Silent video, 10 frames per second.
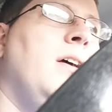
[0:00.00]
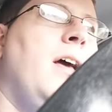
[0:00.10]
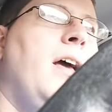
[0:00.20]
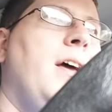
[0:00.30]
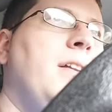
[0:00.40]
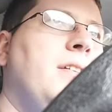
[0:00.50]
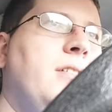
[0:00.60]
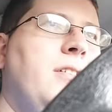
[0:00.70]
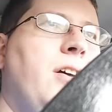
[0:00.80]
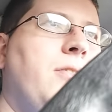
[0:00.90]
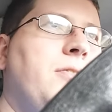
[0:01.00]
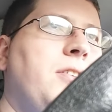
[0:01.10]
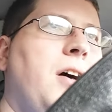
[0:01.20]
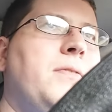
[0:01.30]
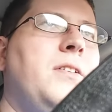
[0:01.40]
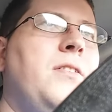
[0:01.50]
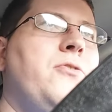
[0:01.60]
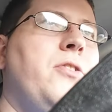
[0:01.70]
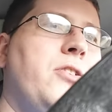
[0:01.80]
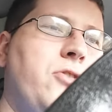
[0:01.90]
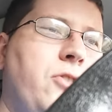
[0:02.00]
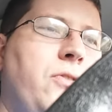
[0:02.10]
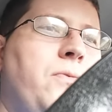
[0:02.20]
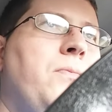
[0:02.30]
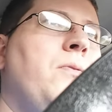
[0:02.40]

And, you know, there's obviously the traditional